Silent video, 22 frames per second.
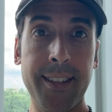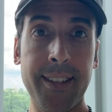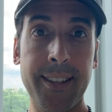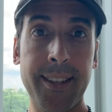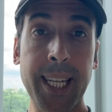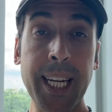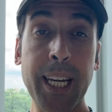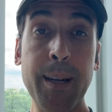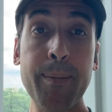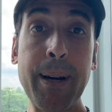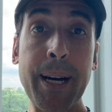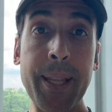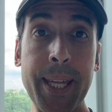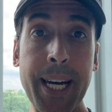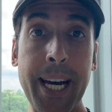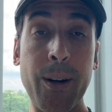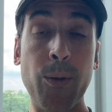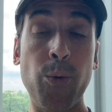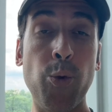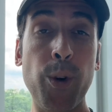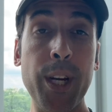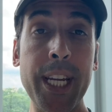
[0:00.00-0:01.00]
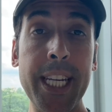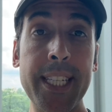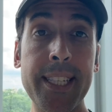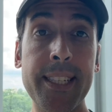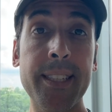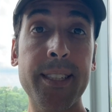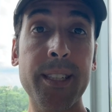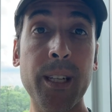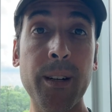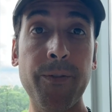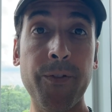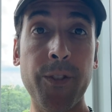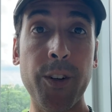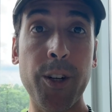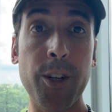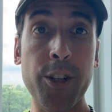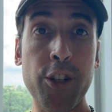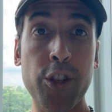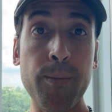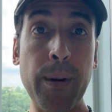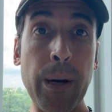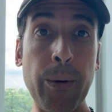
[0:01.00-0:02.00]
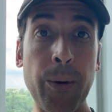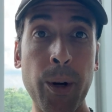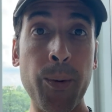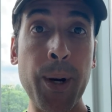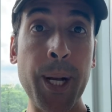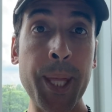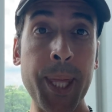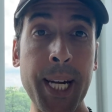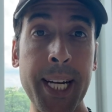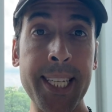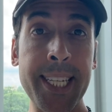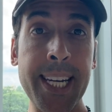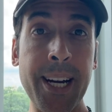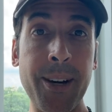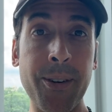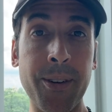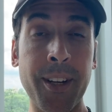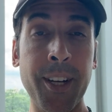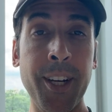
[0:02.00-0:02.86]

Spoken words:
Think about that. Reasons come first. You might want to write that down.